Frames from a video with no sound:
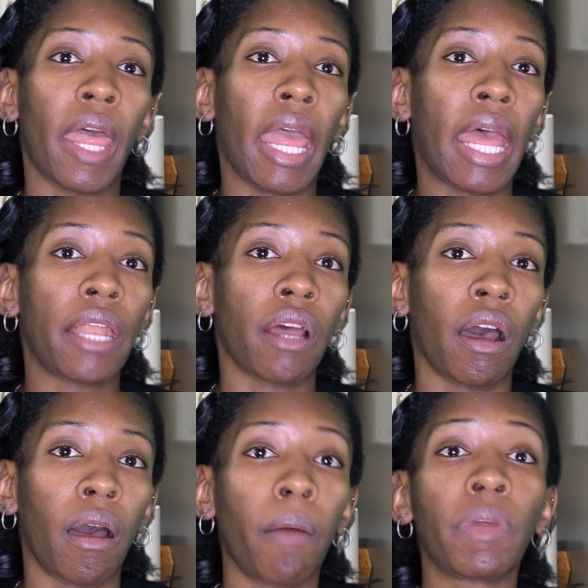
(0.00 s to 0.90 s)
And
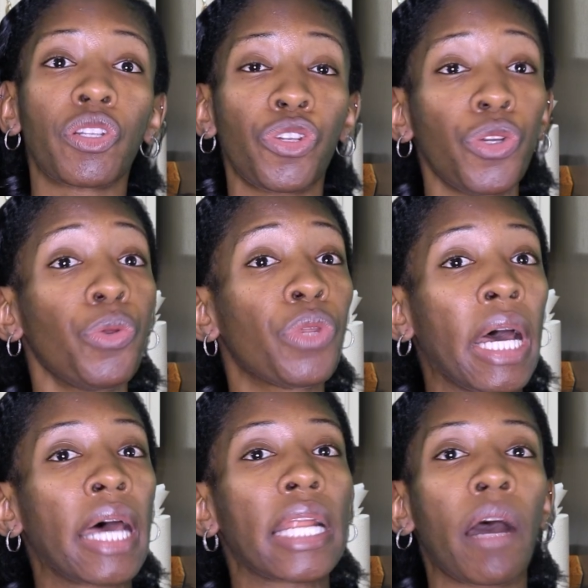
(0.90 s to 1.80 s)
to
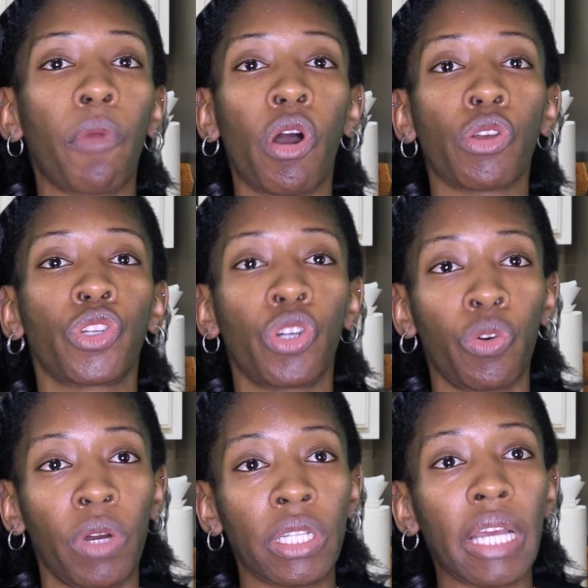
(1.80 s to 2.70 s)
that, I'm also
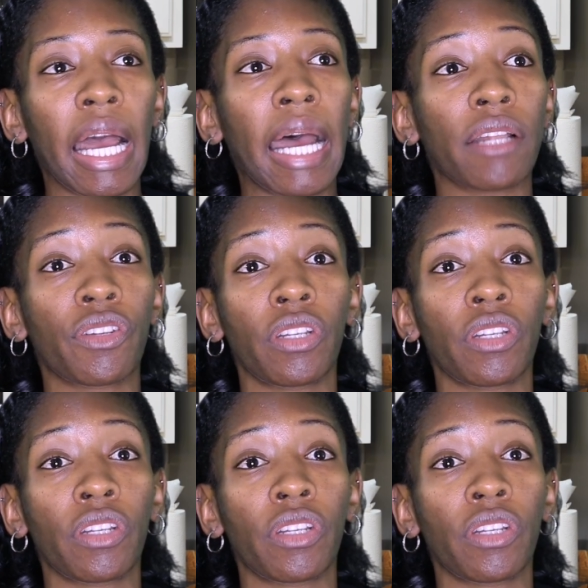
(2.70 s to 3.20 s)
going to add